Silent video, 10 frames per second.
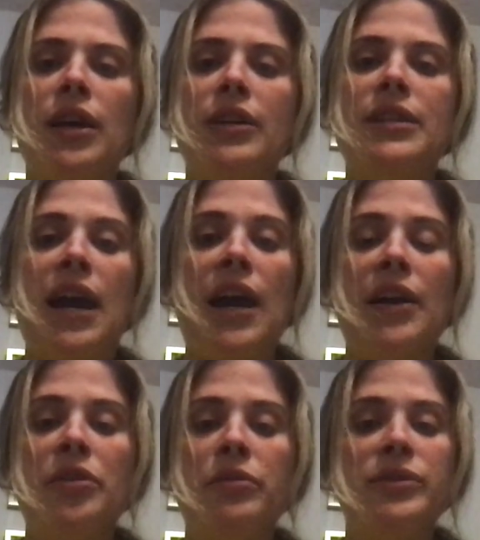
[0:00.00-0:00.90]
dad,
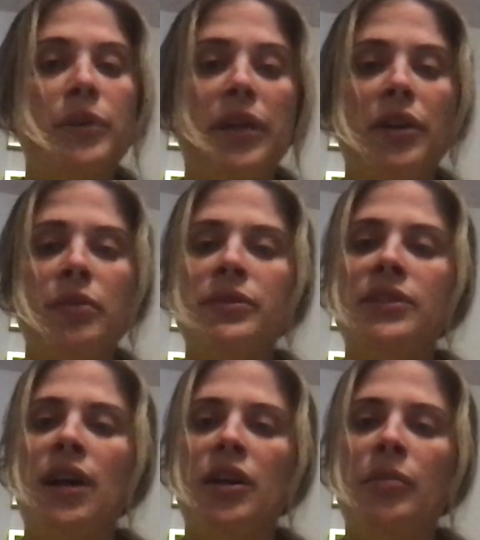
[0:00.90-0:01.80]
who was with her, was
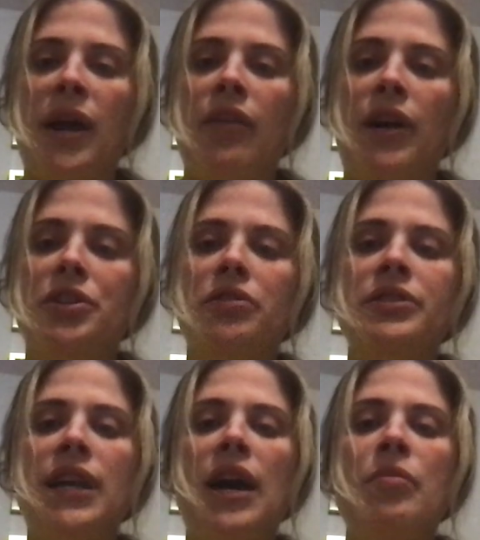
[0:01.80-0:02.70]
not her biological
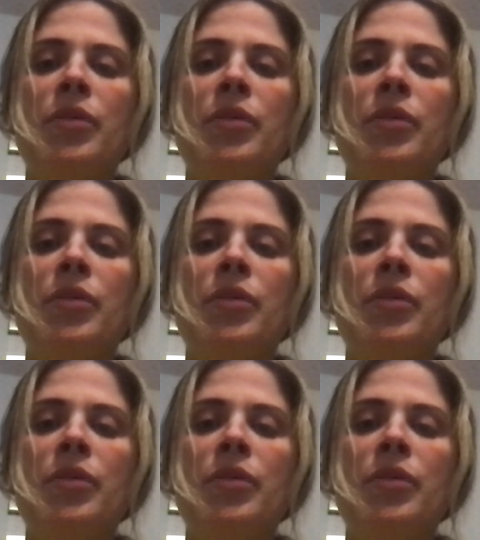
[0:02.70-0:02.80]
dad,